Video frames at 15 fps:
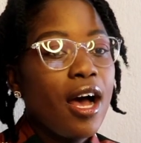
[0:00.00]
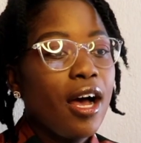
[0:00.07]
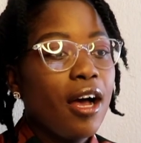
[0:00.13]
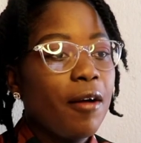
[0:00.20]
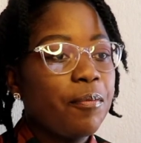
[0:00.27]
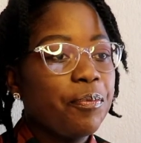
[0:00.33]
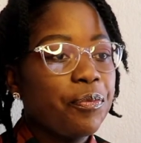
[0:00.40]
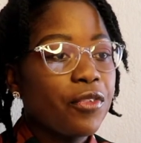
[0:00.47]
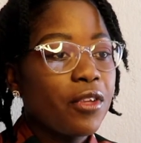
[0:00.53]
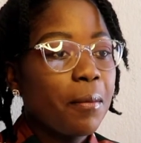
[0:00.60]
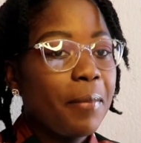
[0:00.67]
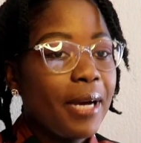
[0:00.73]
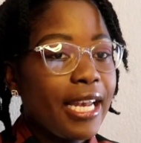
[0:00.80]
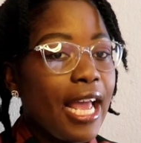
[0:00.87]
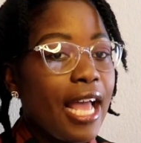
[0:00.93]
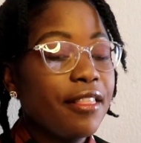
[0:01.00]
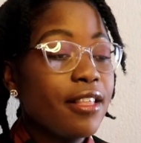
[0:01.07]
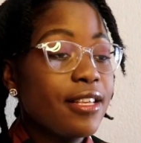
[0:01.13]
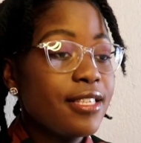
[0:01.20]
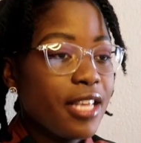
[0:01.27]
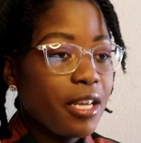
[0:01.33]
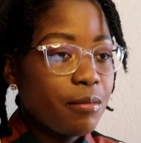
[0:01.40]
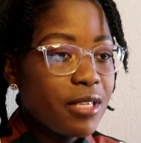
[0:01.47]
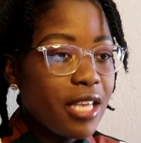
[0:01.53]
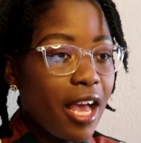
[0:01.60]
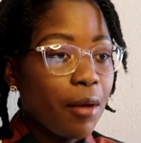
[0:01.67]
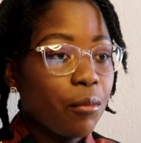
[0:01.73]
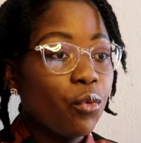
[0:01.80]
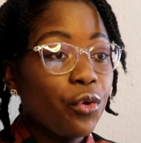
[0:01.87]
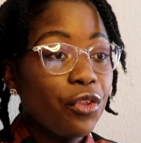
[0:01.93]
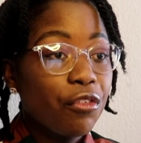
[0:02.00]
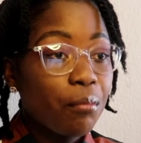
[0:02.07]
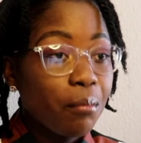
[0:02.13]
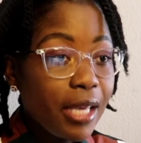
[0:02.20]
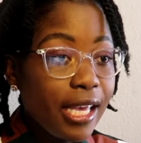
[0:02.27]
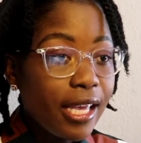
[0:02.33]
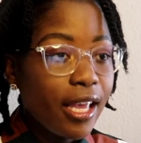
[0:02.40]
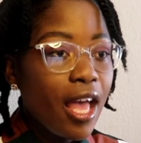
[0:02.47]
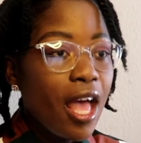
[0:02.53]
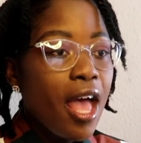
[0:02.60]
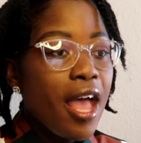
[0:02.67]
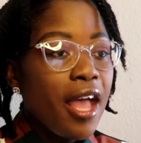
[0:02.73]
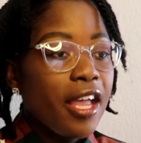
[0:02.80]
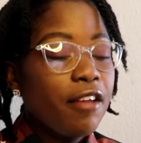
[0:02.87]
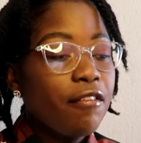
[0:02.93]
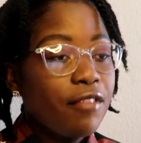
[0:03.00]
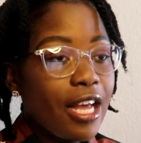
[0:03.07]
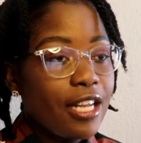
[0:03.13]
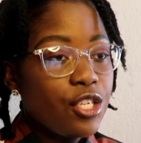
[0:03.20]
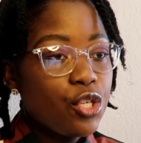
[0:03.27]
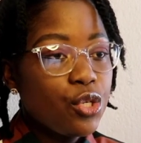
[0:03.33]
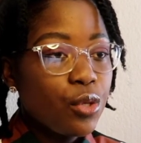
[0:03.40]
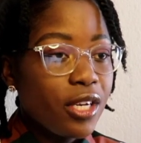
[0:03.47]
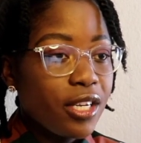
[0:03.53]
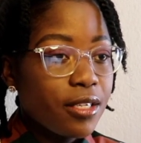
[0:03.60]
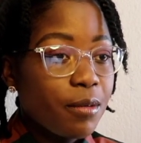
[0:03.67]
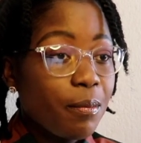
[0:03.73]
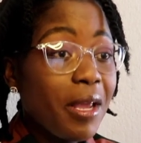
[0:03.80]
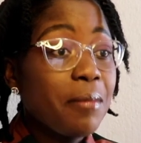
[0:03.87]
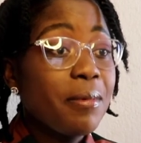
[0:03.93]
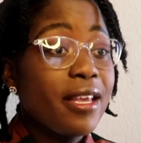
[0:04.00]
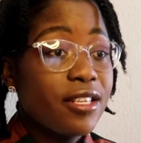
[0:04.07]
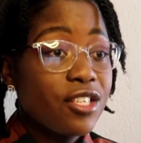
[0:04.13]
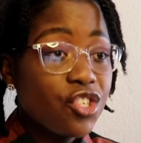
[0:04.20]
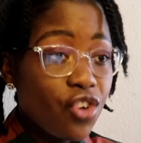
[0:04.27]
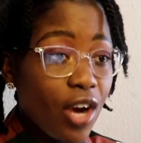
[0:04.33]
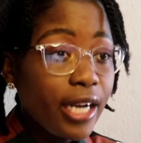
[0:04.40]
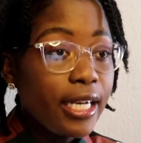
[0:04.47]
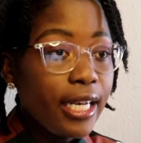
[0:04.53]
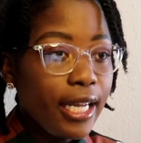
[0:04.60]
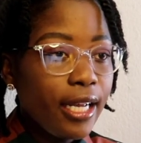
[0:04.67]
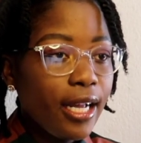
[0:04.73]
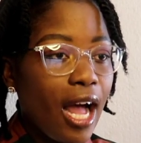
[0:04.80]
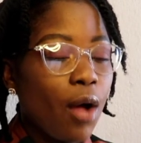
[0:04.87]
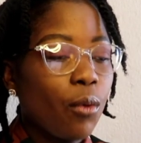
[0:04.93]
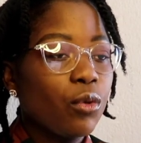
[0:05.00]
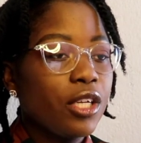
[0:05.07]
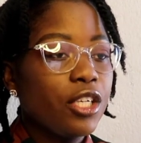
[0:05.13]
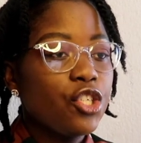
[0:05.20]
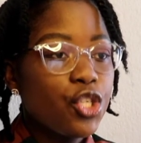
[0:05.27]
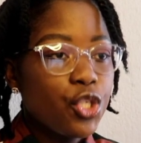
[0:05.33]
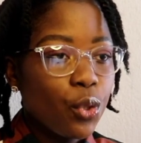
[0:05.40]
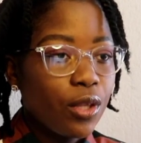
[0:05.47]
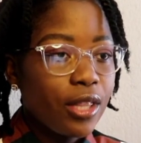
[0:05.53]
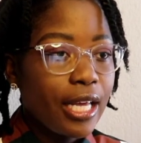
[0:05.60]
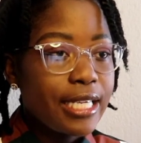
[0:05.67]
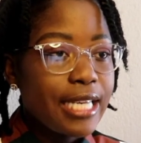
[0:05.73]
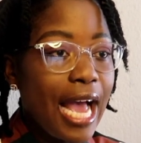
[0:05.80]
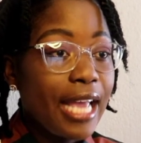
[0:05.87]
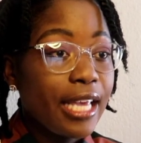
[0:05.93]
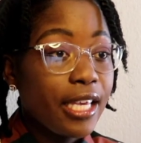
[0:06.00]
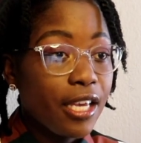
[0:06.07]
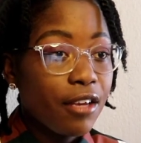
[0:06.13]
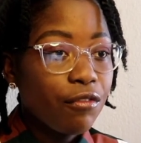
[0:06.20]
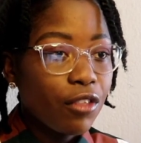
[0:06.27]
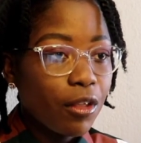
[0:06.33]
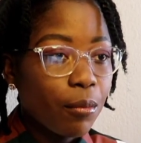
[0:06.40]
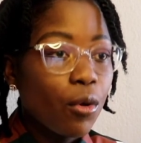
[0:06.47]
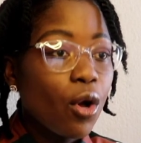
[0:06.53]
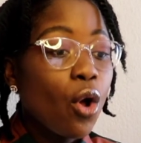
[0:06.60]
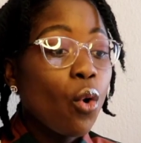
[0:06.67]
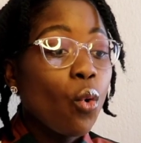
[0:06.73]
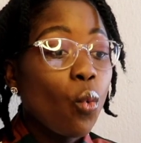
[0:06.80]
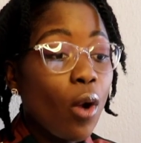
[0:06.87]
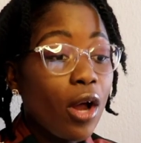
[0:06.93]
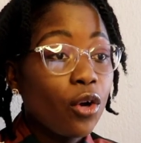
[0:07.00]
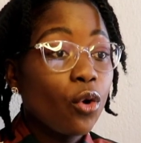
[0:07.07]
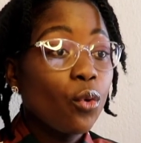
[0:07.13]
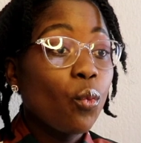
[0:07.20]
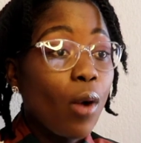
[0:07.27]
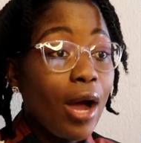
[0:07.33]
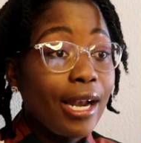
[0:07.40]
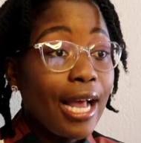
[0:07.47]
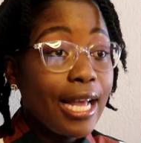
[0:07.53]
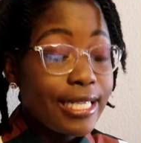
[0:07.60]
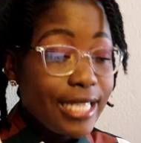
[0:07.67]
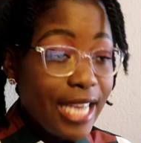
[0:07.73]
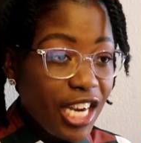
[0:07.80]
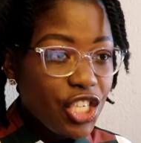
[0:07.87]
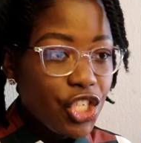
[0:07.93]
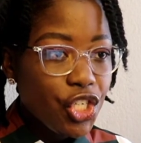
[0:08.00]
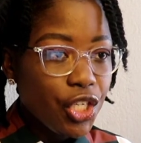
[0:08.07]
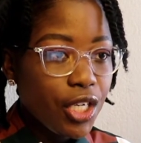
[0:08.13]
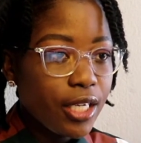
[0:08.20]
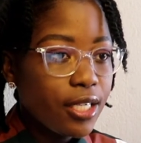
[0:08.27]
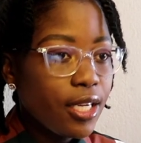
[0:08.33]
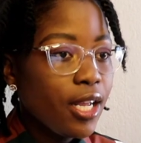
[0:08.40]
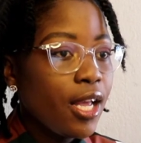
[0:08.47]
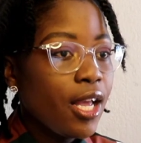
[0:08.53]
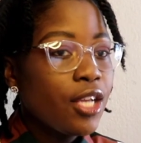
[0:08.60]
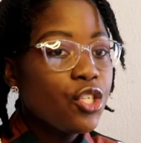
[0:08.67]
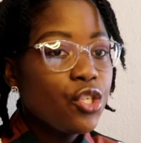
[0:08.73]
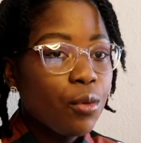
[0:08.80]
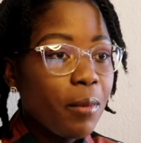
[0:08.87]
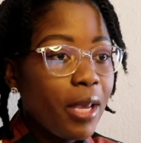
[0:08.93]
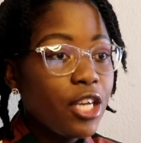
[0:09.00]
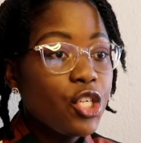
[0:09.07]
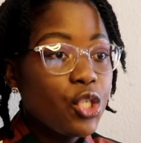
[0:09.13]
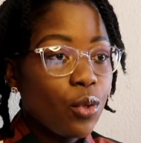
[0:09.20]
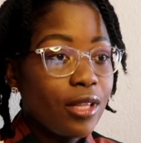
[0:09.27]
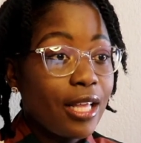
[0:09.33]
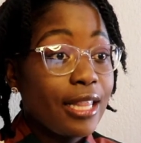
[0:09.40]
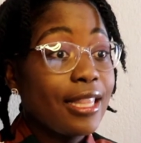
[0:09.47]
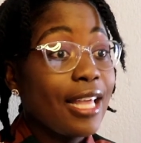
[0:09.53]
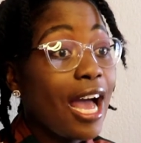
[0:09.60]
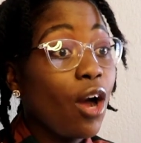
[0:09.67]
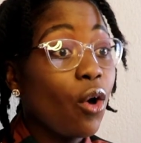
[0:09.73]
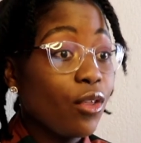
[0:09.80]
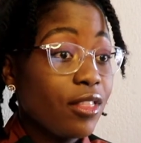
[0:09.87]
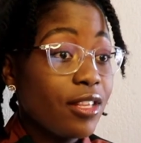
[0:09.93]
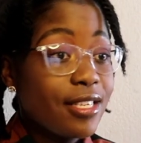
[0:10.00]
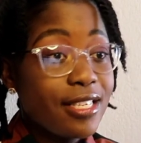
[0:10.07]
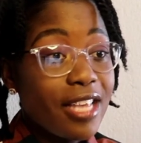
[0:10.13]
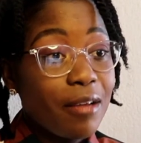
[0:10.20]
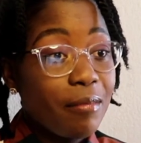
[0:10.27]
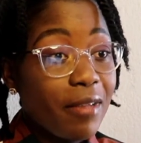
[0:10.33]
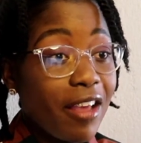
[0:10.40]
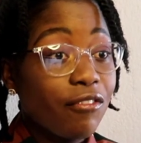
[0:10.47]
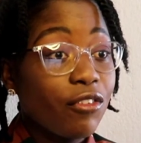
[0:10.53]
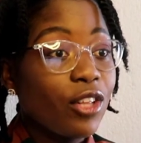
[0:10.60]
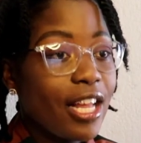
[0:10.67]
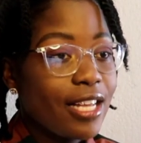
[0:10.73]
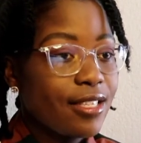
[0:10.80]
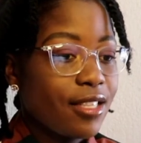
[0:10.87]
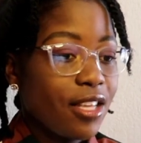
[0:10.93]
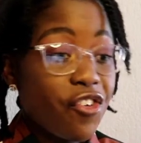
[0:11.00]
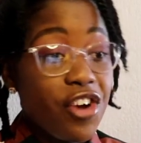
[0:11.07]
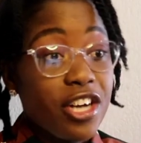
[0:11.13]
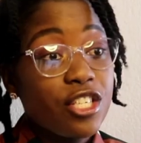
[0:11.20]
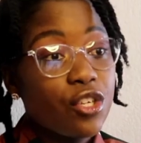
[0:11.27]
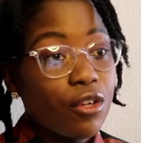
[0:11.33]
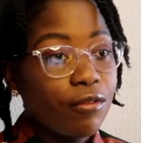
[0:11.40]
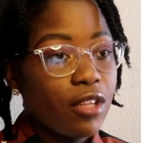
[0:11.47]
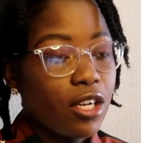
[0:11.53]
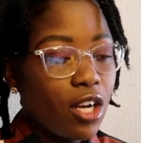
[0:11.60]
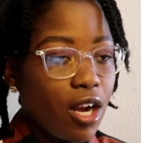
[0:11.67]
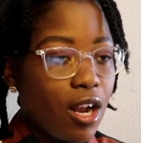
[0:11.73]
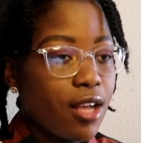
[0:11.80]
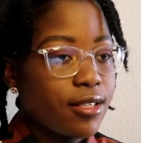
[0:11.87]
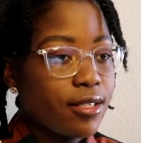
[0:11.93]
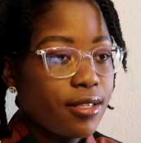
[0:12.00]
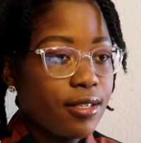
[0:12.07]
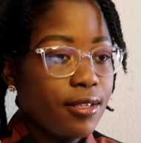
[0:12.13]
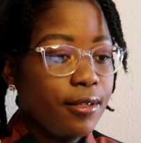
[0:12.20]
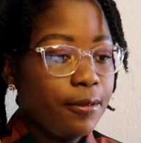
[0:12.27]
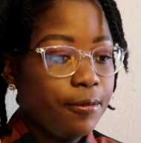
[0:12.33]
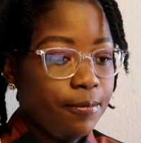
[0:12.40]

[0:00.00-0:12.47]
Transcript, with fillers: Um, but at the same time with me if that student maybe is struggling i will ensure that i give them one-on-one -on -one attention to make sure that they are on the same level as the rest of the class.